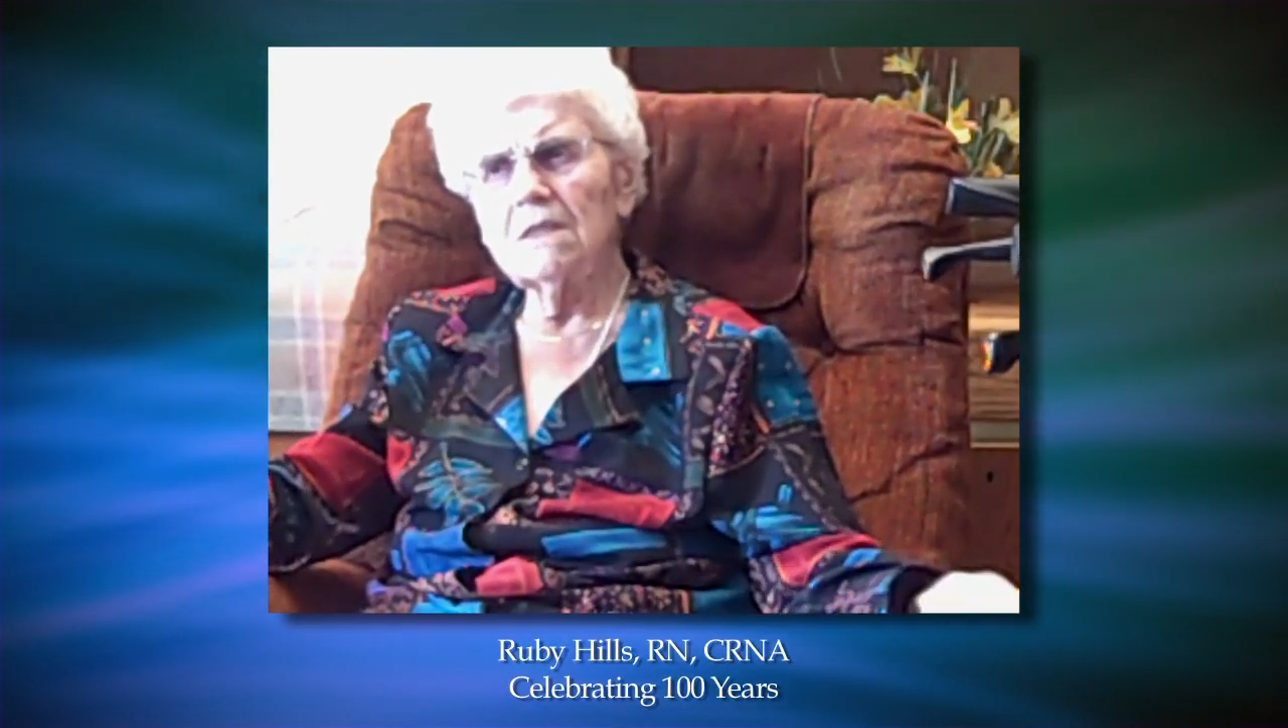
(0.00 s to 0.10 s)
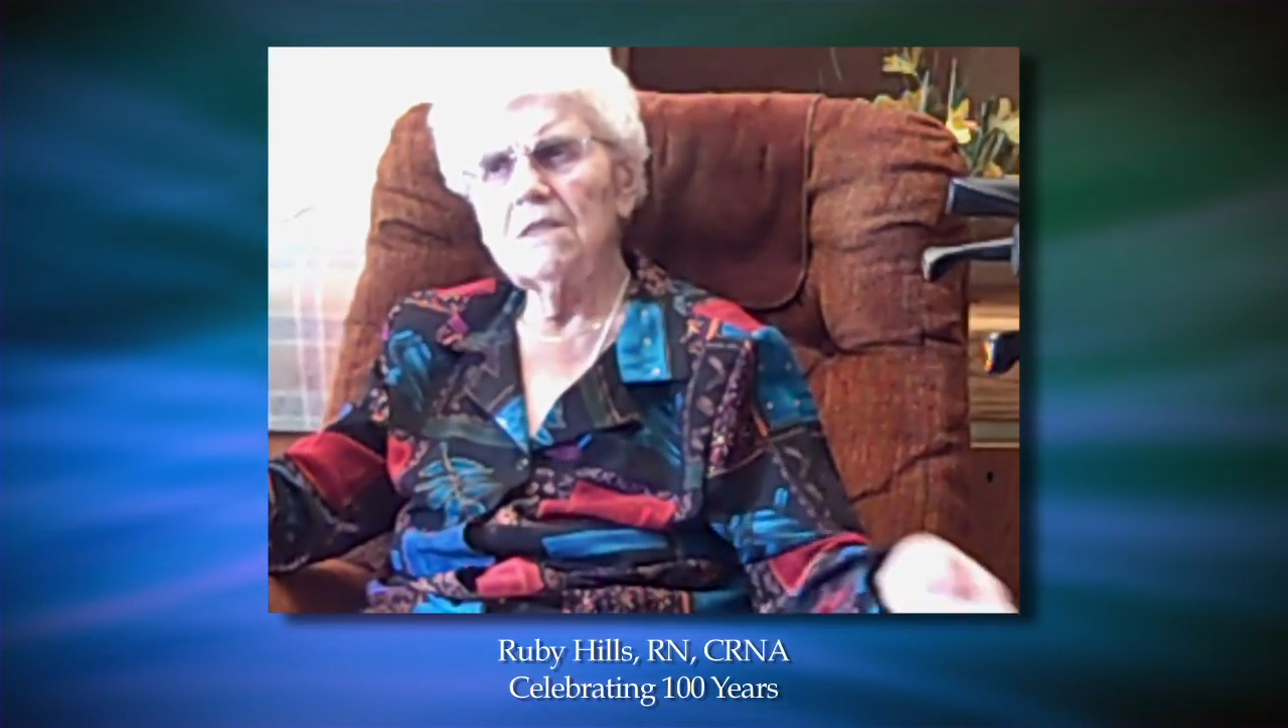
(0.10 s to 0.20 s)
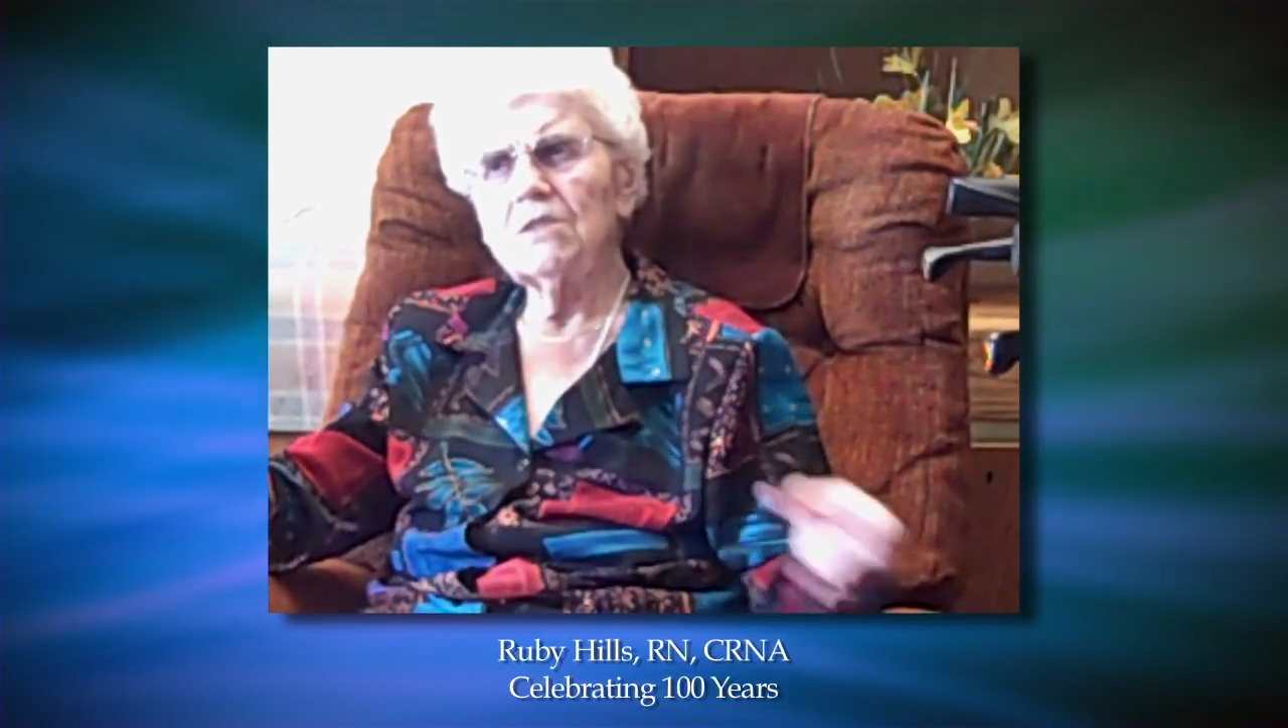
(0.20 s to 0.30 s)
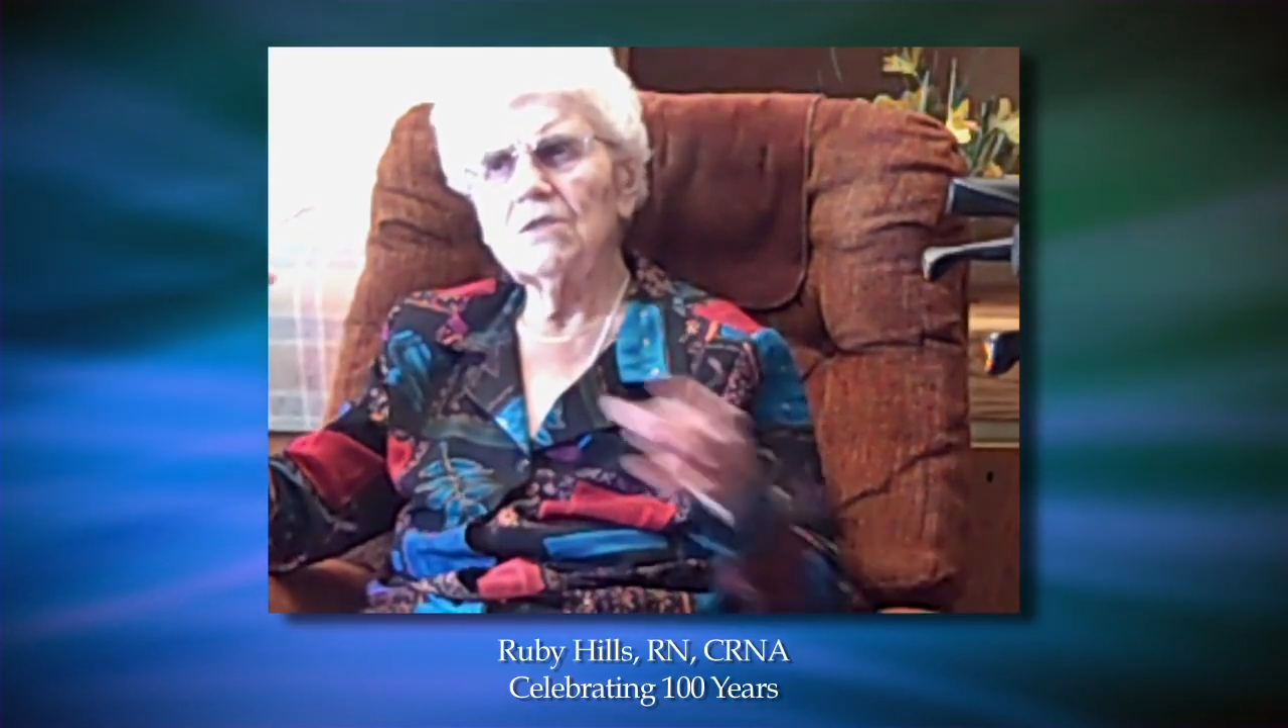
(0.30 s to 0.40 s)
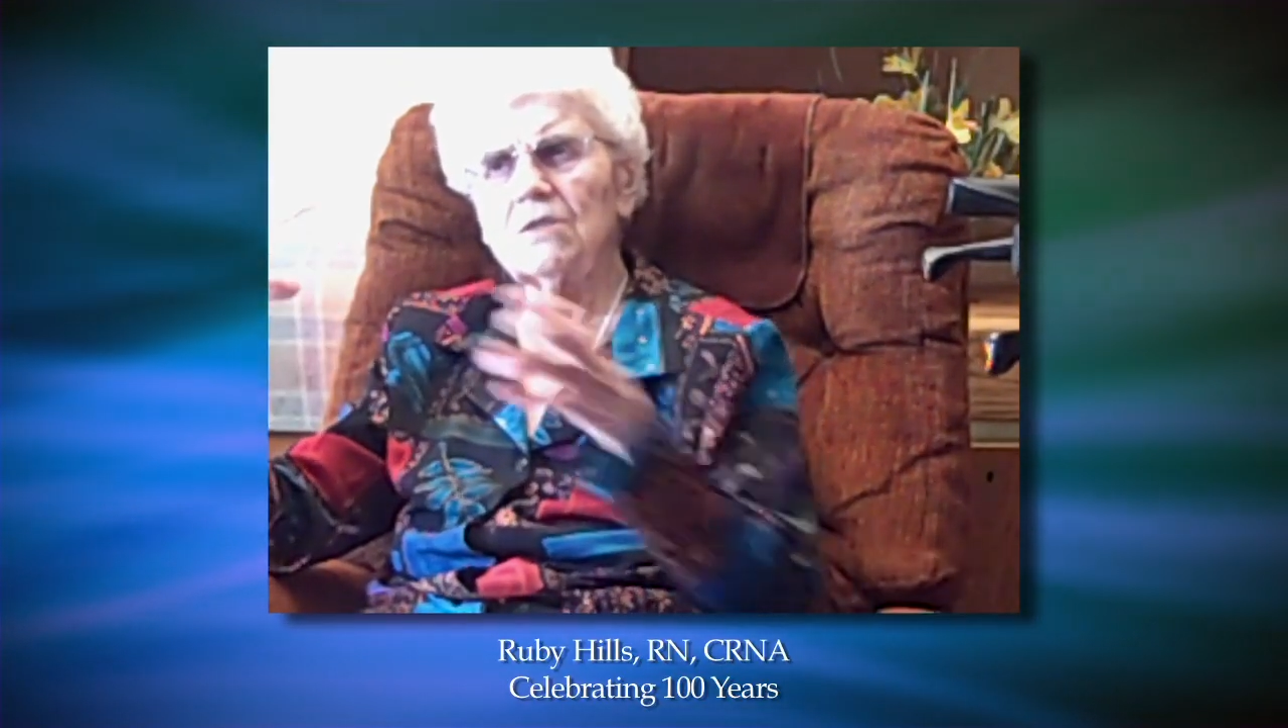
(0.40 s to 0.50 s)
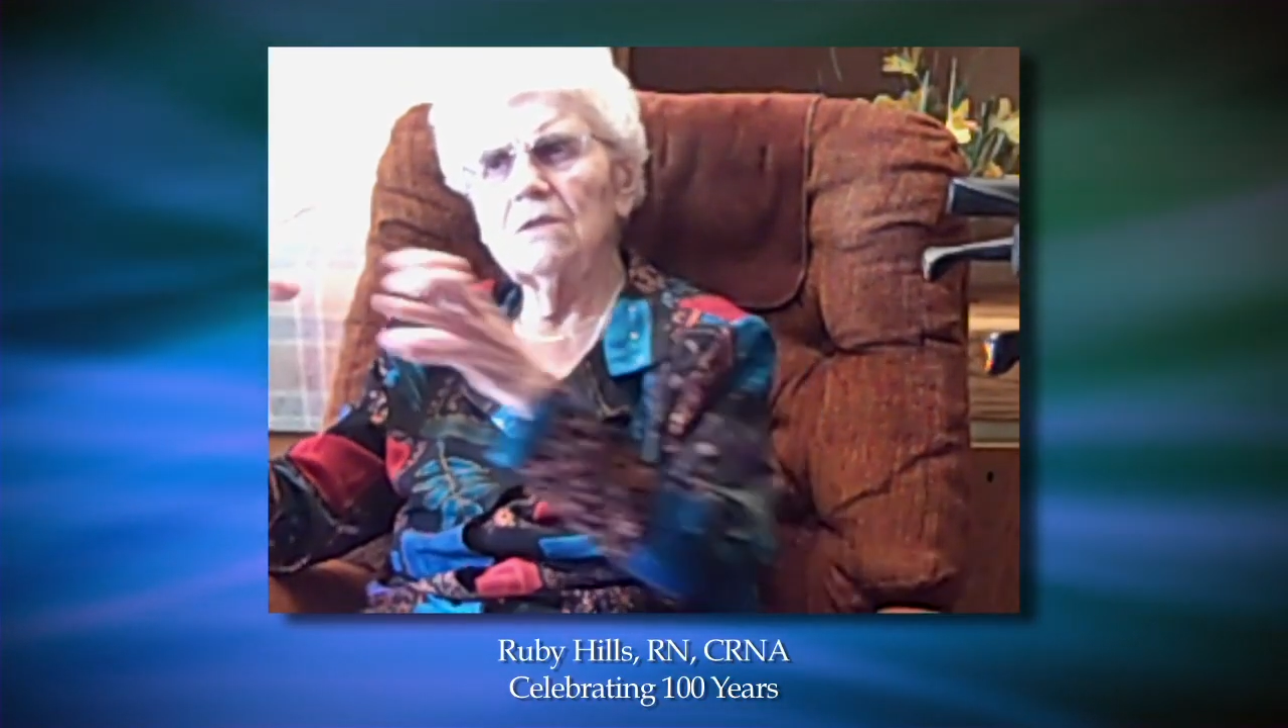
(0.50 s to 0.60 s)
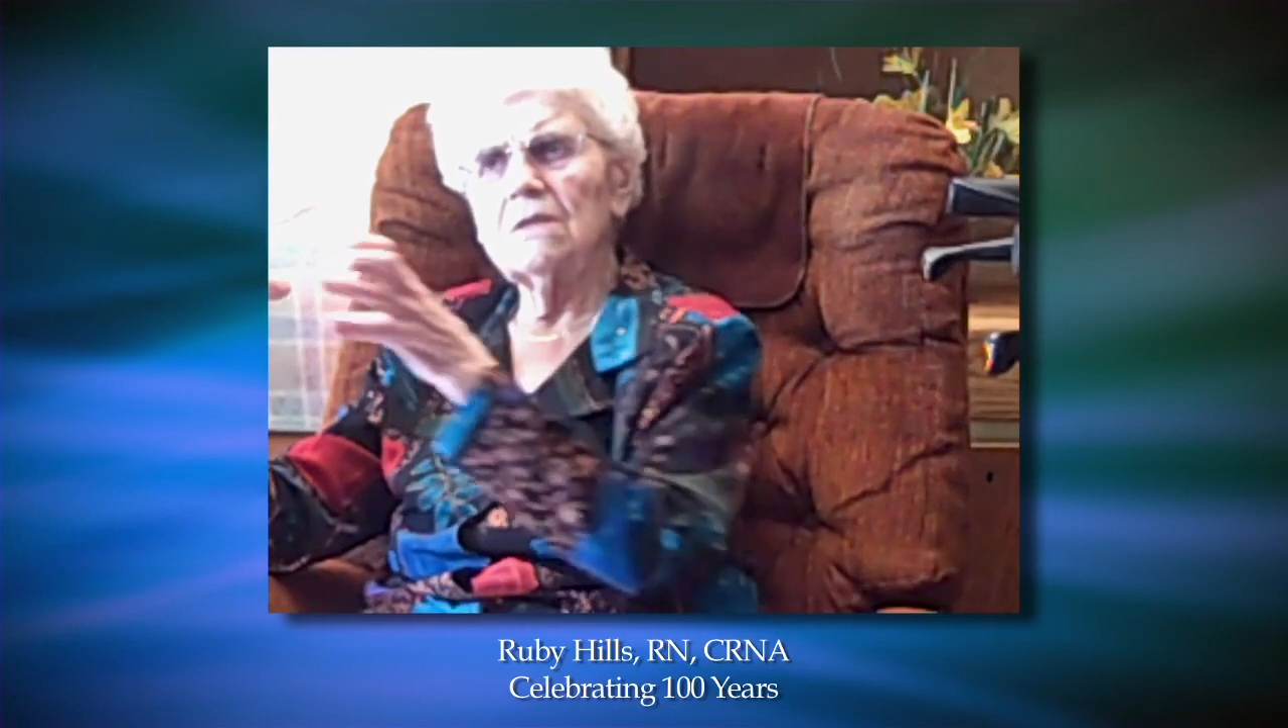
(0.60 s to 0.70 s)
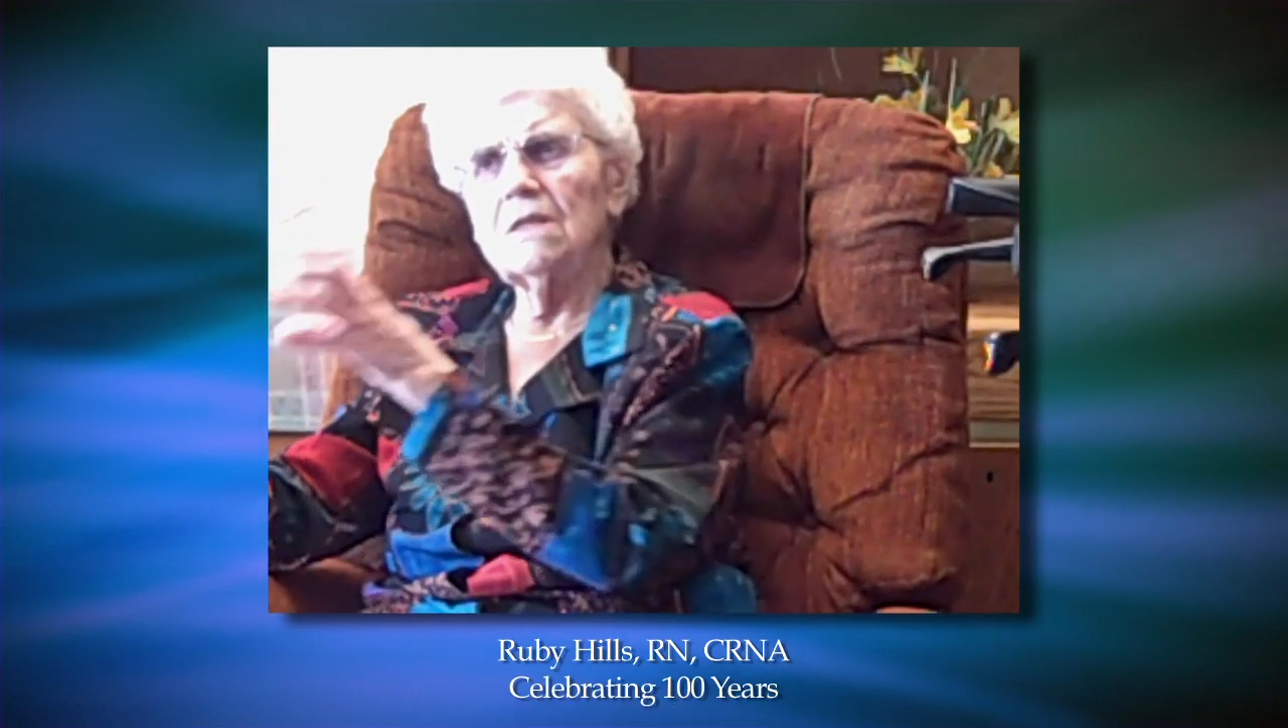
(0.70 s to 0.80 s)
each